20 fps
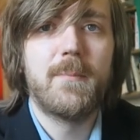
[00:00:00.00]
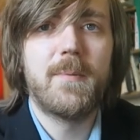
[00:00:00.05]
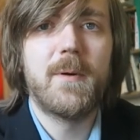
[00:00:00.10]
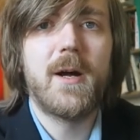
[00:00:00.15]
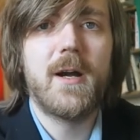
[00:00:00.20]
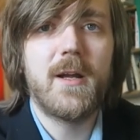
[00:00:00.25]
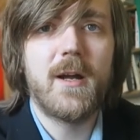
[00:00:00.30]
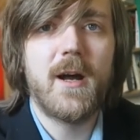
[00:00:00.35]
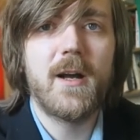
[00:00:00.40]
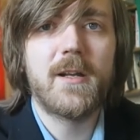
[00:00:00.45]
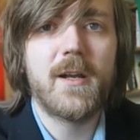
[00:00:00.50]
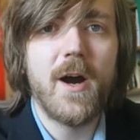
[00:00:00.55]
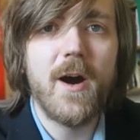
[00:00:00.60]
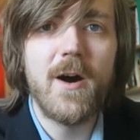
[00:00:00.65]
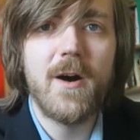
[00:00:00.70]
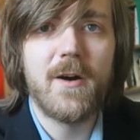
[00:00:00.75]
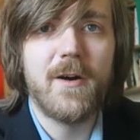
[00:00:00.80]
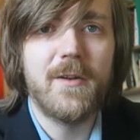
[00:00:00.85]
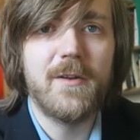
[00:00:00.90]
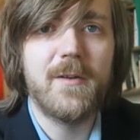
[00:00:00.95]
but I
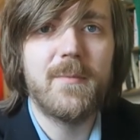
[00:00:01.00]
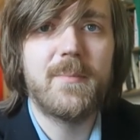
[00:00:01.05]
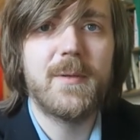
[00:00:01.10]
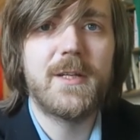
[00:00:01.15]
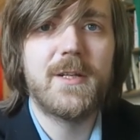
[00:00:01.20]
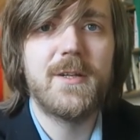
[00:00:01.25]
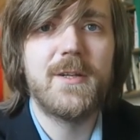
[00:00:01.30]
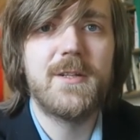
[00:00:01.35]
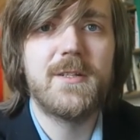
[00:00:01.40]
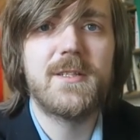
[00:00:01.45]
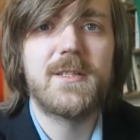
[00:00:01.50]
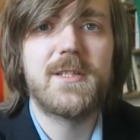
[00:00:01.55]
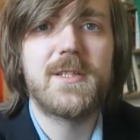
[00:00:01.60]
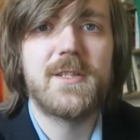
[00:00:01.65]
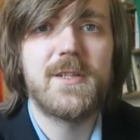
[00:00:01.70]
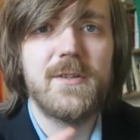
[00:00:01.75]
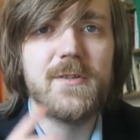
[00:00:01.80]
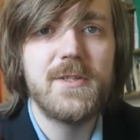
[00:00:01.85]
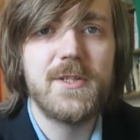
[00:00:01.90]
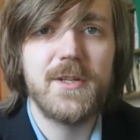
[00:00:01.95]
can't
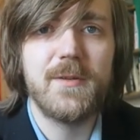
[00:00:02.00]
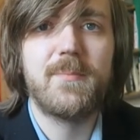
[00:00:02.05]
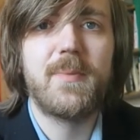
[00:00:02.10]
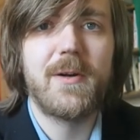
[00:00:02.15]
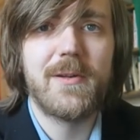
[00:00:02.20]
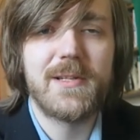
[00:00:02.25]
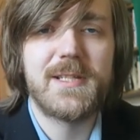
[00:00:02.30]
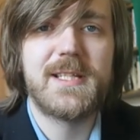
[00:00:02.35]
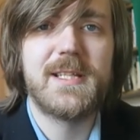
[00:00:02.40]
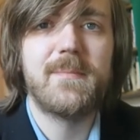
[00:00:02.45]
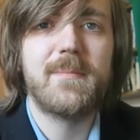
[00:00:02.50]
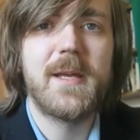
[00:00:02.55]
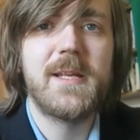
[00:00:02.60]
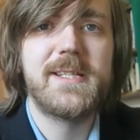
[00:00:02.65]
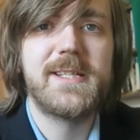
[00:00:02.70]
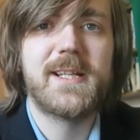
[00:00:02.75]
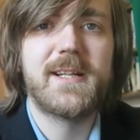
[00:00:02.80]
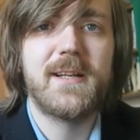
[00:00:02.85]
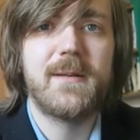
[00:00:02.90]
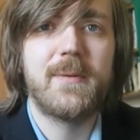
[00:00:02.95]
because YouTube policy
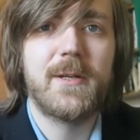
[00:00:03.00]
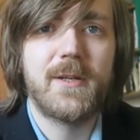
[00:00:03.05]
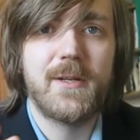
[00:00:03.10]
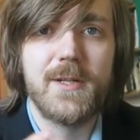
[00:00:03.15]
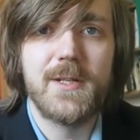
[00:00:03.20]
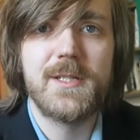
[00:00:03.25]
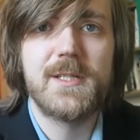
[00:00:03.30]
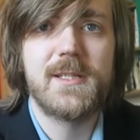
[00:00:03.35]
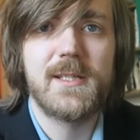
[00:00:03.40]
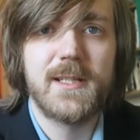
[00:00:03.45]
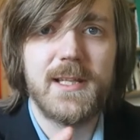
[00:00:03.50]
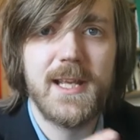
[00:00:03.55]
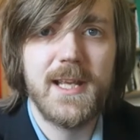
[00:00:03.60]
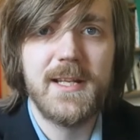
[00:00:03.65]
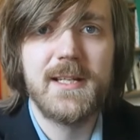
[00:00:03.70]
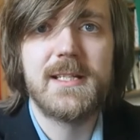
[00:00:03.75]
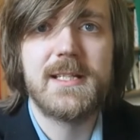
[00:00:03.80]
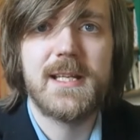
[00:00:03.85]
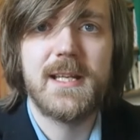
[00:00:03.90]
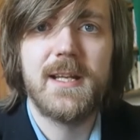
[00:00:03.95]
basically because the
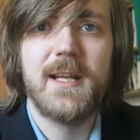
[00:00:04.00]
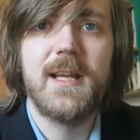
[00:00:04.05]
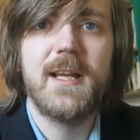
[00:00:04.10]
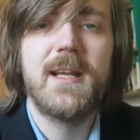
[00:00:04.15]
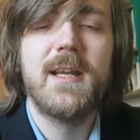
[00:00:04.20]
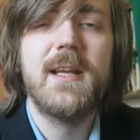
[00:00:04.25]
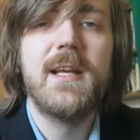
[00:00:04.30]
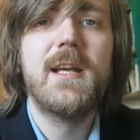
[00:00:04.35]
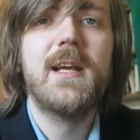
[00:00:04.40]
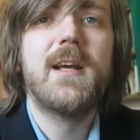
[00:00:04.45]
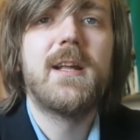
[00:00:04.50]
kid is in it